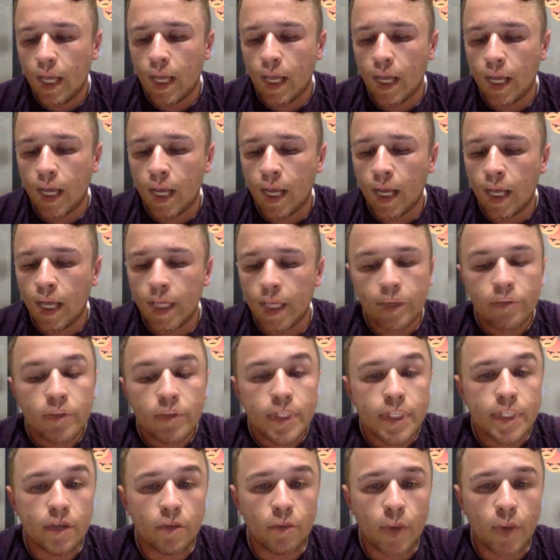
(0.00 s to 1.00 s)
uh, even
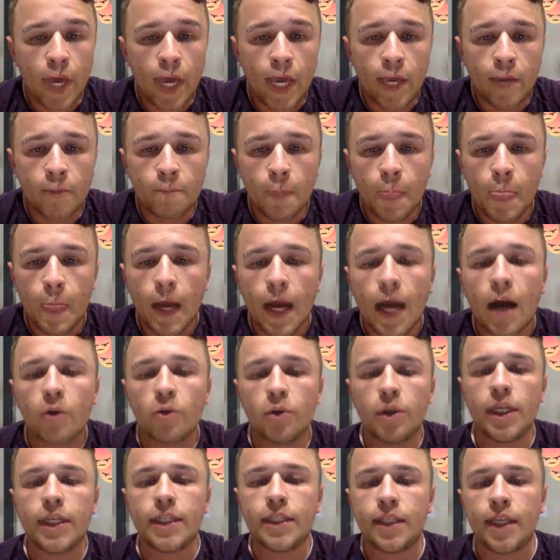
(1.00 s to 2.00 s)
the way how
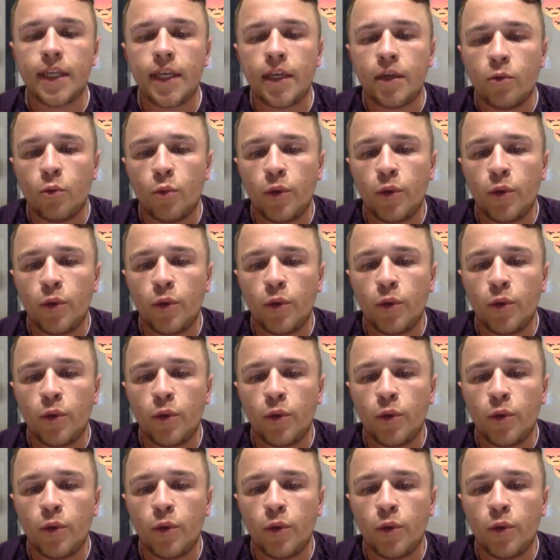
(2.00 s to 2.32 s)
easy